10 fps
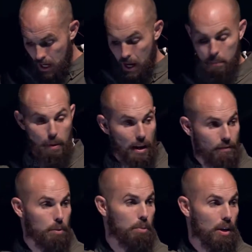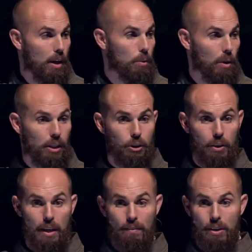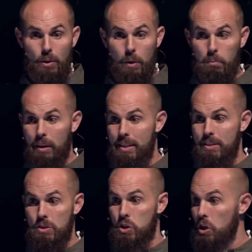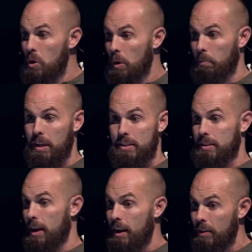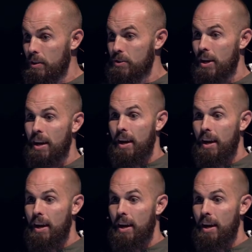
above and beyond. What does your giving do? It blesses you, it blesses others.